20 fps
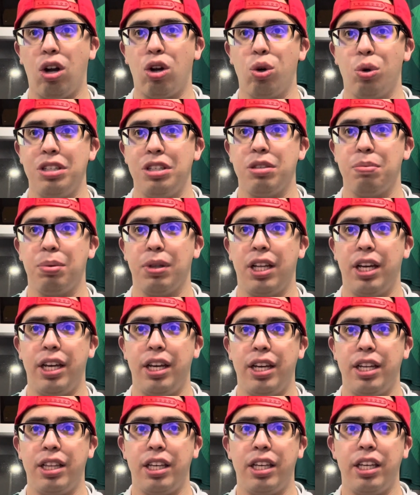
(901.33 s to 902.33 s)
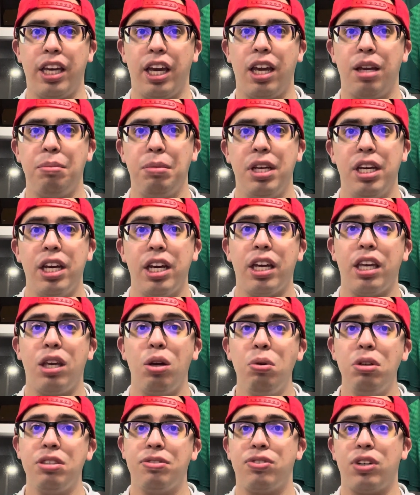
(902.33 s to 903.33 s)
going to play in the game, he
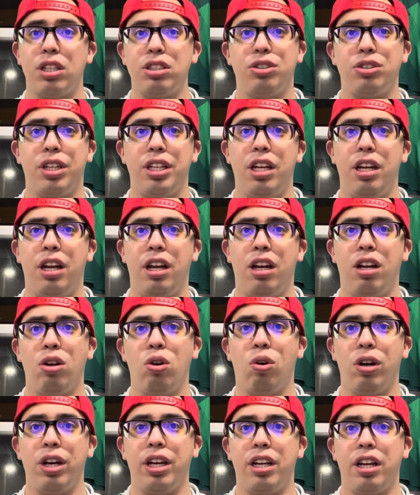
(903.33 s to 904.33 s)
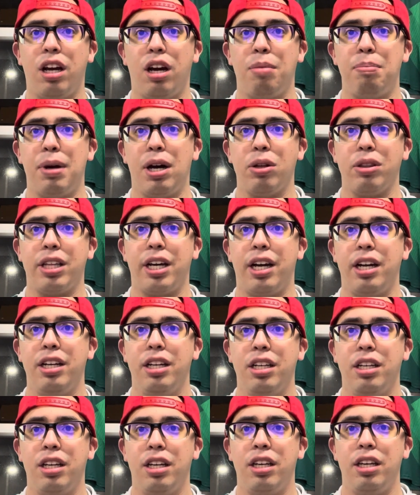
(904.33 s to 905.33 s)
was frustrated and annoyed about that.
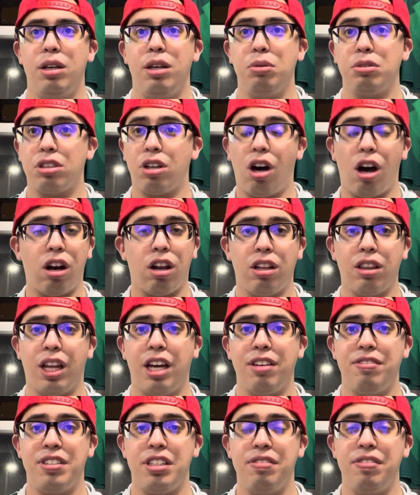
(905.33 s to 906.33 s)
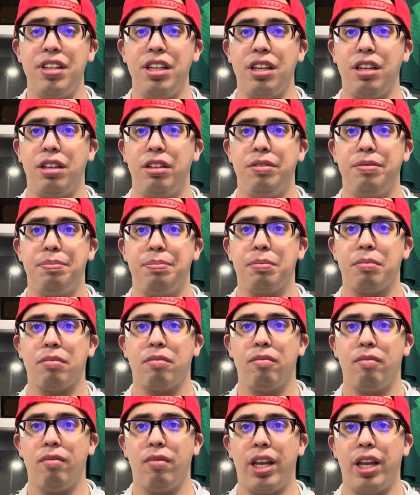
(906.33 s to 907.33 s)
It was caught on live TV.
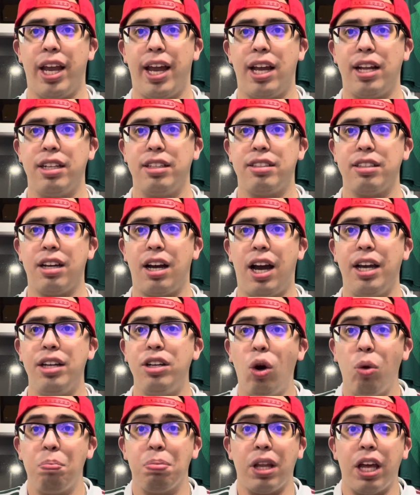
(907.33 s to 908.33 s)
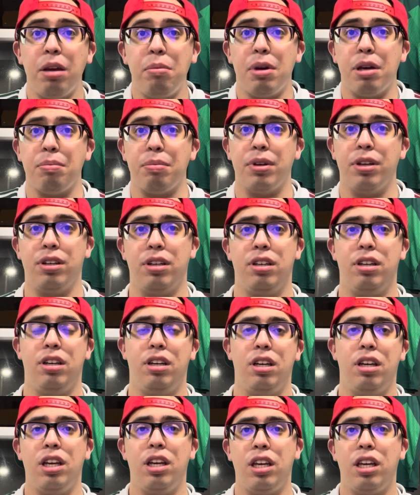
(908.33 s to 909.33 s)
And I don't blame him.
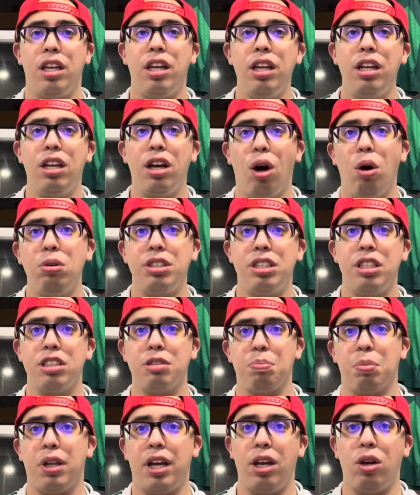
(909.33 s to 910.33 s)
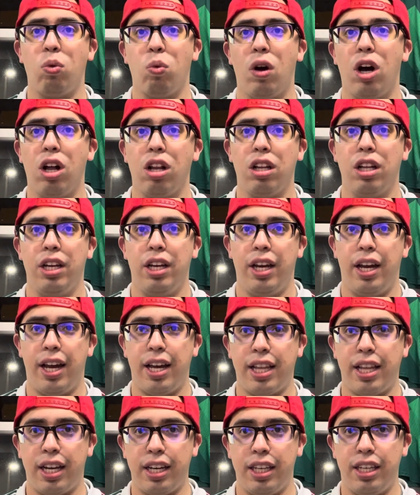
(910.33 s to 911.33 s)
He knows he is playing well
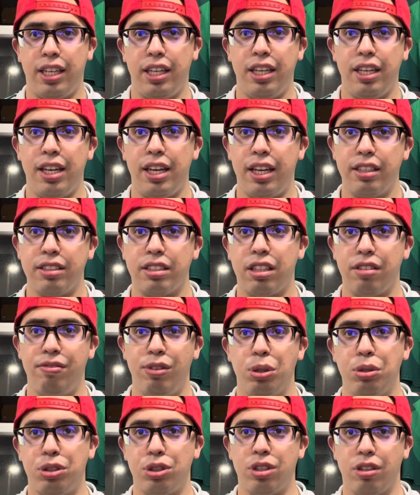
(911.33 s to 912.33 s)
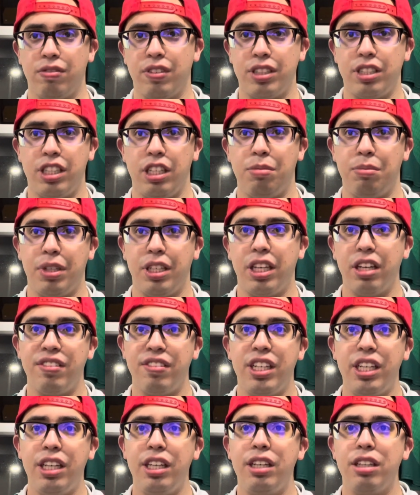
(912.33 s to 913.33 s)
and that he is the future of the team
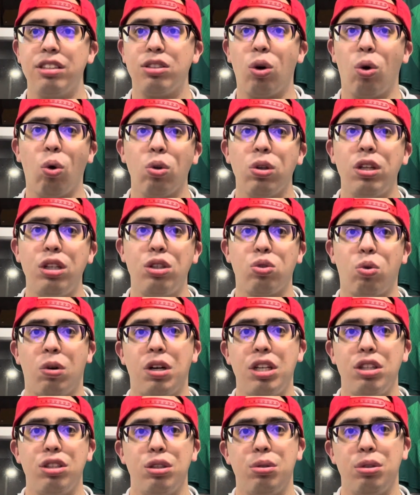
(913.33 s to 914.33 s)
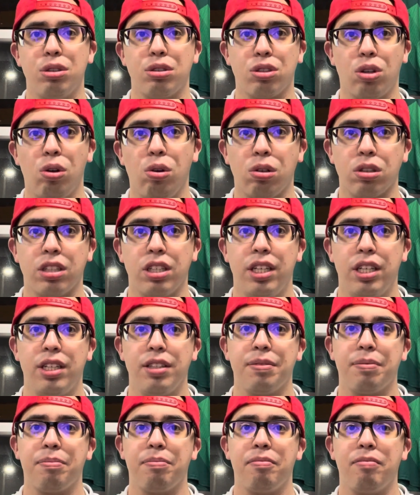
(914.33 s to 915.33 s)
given he is only 22 years old.
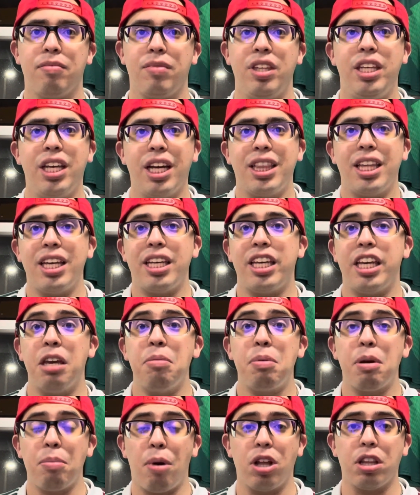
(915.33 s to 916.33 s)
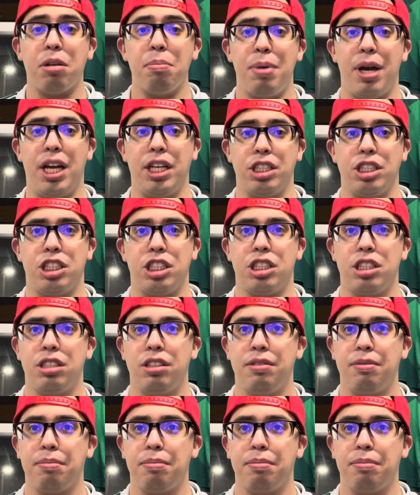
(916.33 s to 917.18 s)
Yet they keep him on the bench.